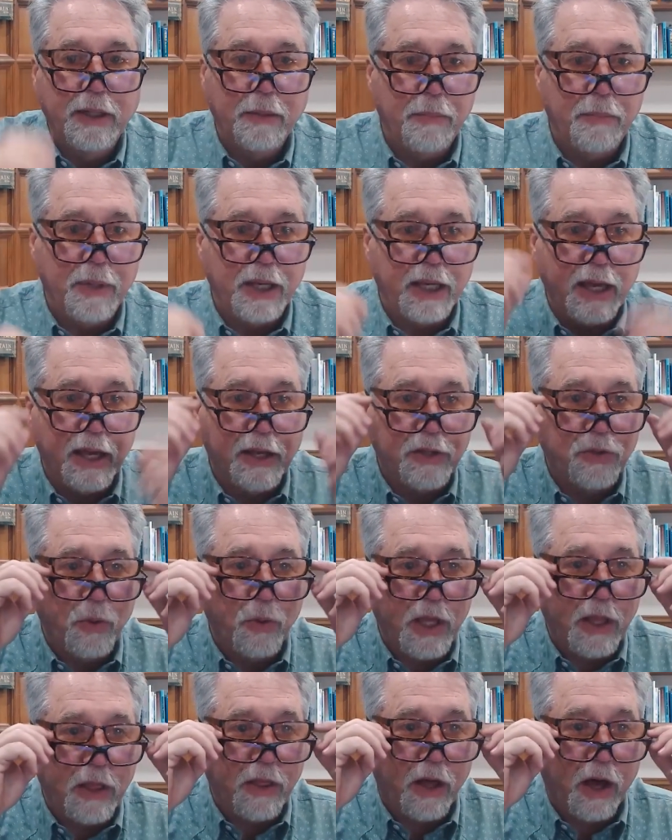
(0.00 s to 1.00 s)
because
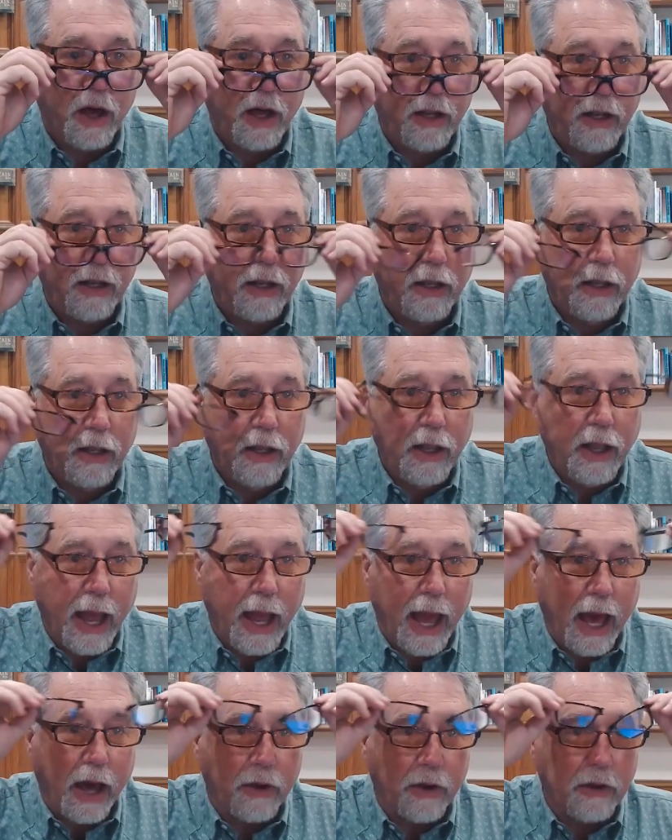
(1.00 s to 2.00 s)
we thought
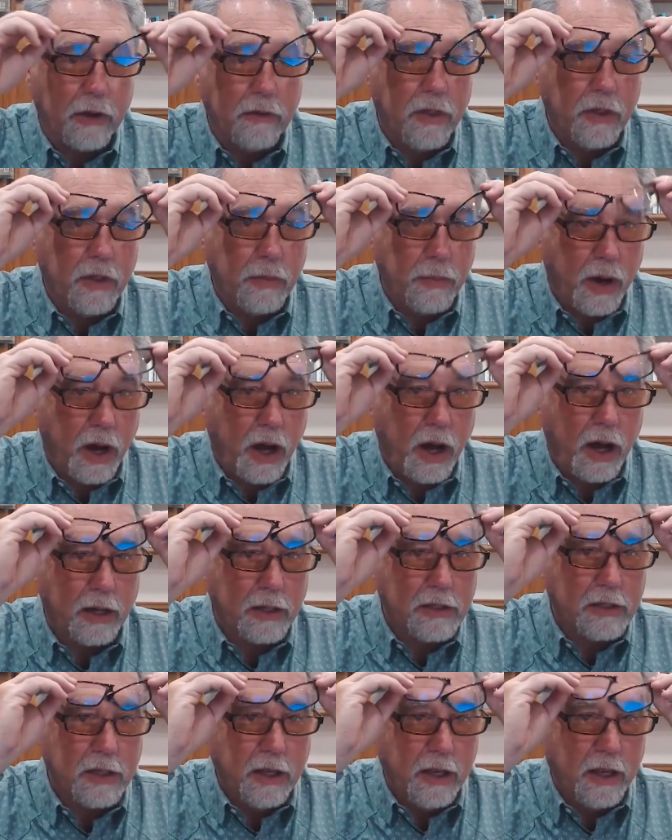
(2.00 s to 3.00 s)
out of the
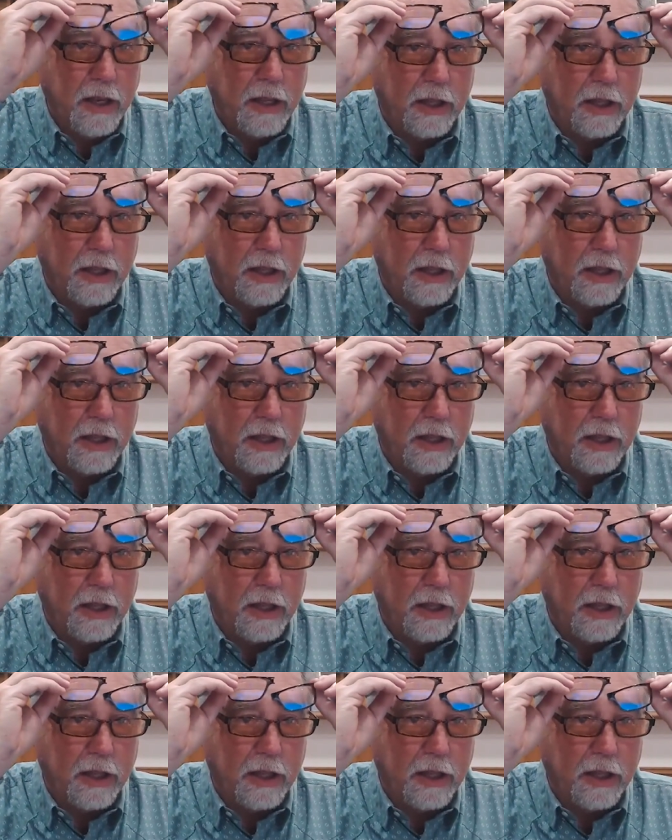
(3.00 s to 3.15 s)
box.